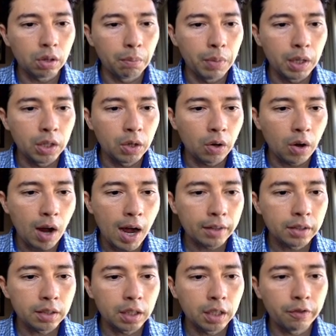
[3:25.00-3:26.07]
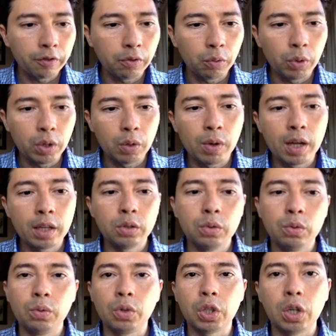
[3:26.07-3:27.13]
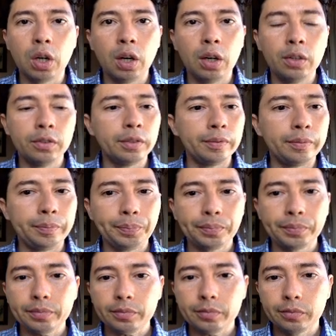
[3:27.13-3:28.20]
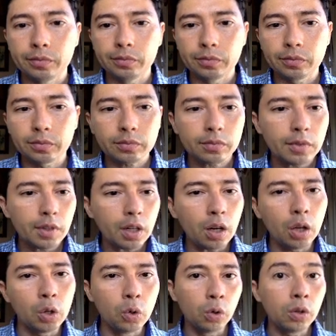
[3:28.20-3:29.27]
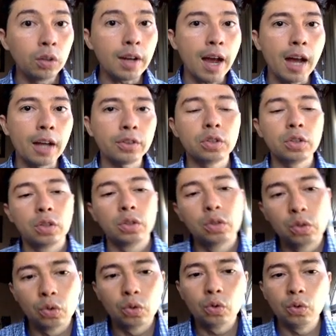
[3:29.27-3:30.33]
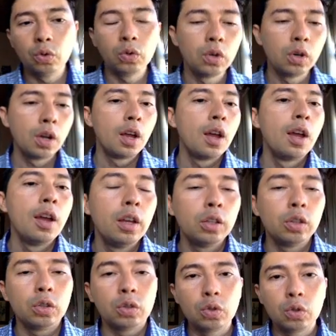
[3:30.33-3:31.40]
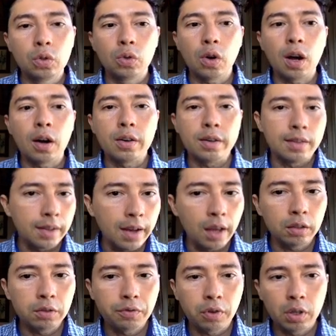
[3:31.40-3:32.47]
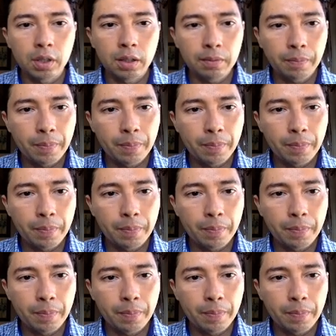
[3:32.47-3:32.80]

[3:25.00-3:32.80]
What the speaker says: video ads if we want to run Google ads to our sales funnel.